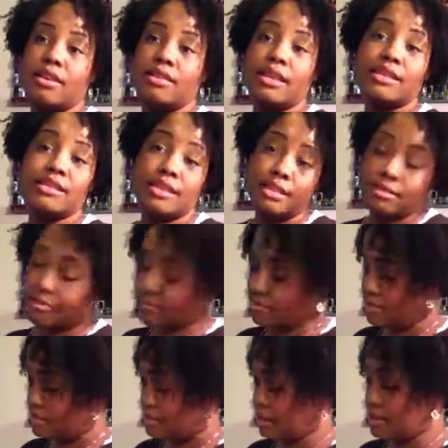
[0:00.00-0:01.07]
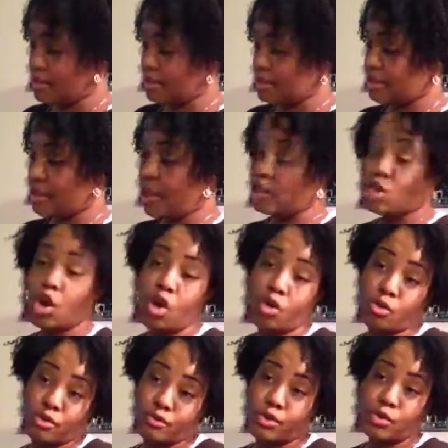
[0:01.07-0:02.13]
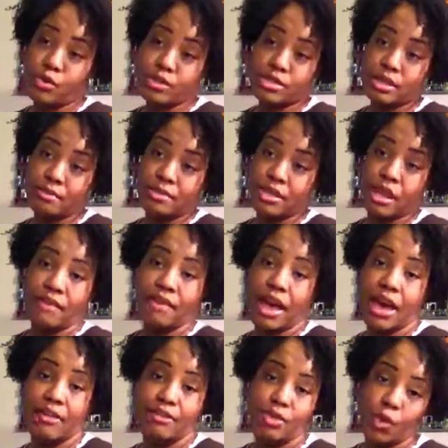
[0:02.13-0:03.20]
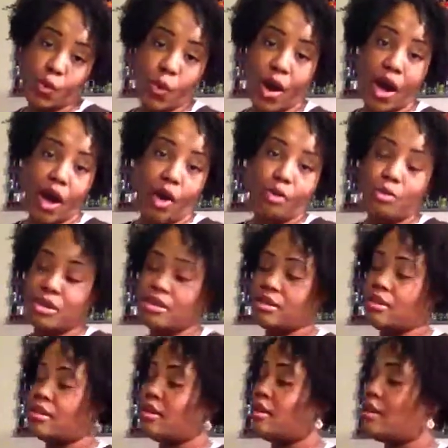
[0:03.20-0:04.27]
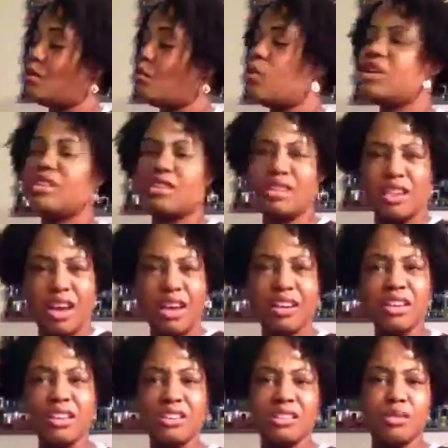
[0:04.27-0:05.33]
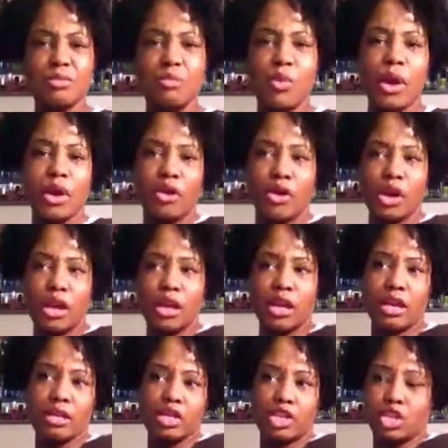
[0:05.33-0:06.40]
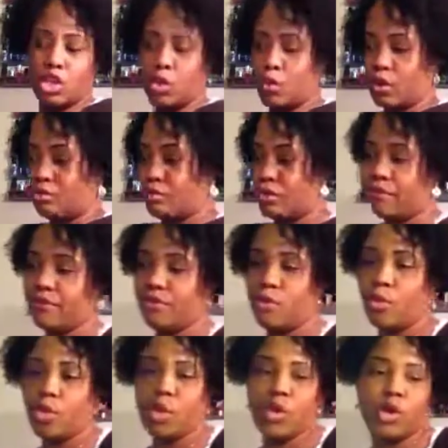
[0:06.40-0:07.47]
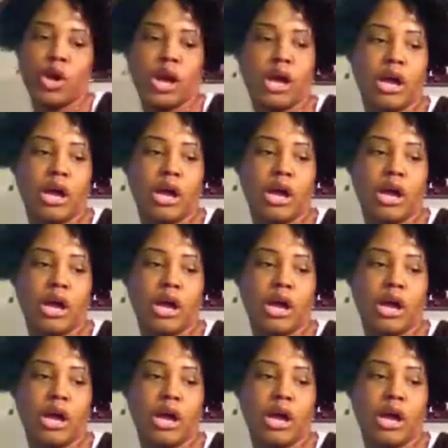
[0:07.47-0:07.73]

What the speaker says: That's a /haul review on something I've had for a while, but wanted to kind of get some wear into it before